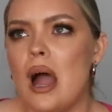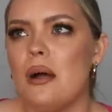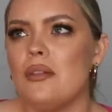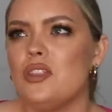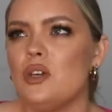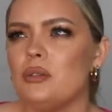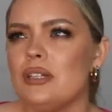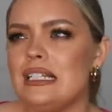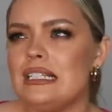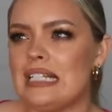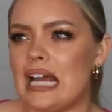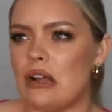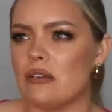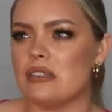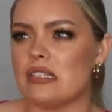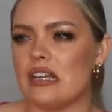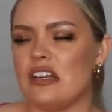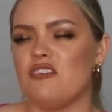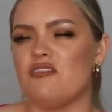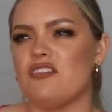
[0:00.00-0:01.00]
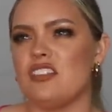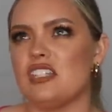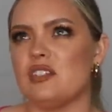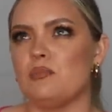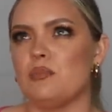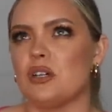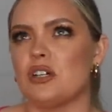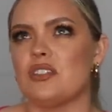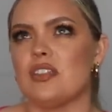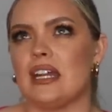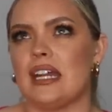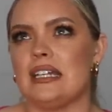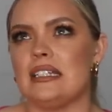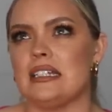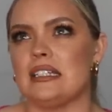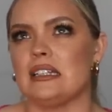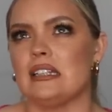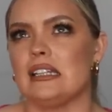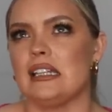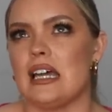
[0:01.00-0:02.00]
The only downside of this book that I
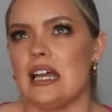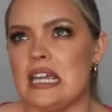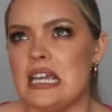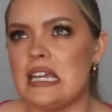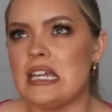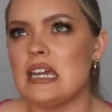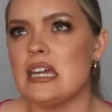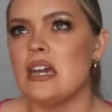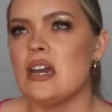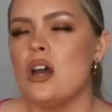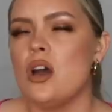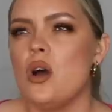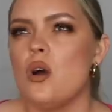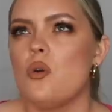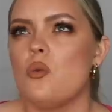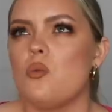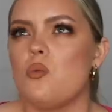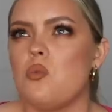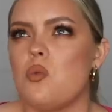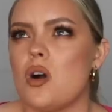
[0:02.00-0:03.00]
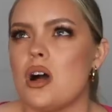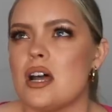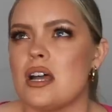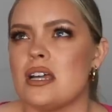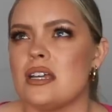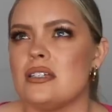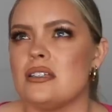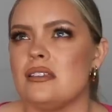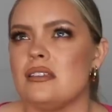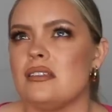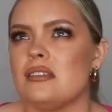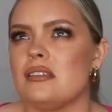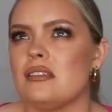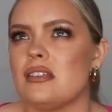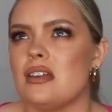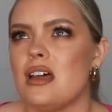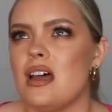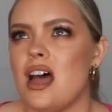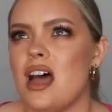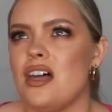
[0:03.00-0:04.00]
didn't like was
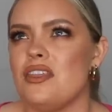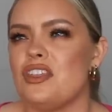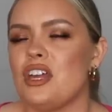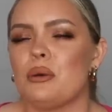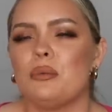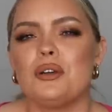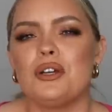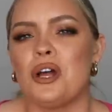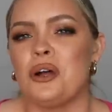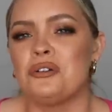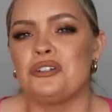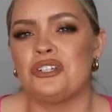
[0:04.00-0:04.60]
uh, there were no